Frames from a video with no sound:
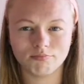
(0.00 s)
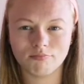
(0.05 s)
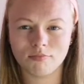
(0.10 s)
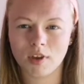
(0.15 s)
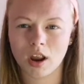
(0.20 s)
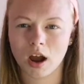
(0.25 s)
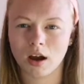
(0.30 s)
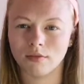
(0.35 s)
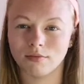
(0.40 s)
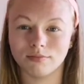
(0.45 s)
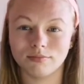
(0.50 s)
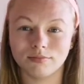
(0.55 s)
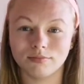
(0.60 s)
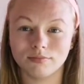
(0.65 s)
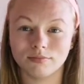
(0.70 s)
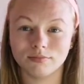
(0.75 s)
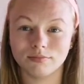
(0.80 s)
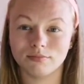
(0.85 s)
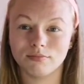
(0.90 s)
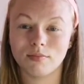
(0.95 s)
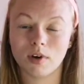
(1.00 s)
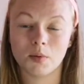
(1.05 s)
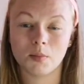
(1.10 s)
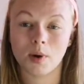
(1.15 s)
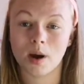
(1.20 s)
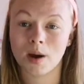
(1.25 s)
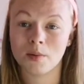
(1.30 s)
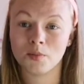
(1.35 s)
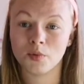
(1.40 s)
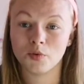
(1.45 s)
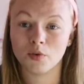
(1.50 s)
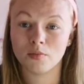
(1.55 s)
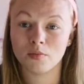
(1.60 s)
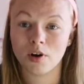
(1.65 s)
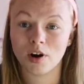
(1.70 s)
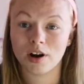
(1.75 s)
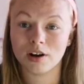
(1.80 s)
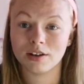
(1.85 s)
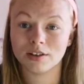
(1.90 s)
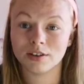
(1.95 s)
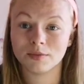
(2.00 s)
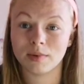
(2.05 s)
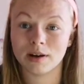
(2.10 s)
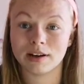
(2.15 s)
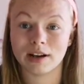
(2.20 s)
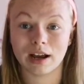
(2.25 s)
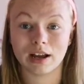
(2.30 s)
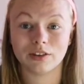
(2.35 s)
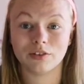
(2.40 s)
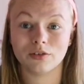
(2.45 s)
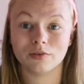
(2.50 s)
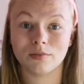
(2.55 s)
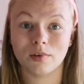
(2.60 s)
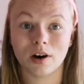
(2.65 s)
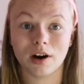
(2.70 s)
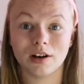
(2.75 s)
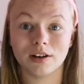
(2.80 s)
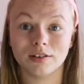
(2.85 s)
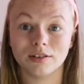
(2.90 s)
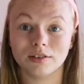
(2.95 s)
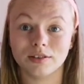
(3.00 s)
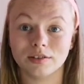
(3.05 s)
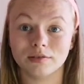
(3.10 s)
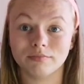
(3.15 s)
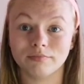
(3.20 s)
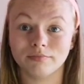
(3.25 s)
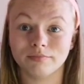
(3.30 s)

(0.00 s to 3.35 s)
No. My mom's from Ireland, my dad's from Ireland.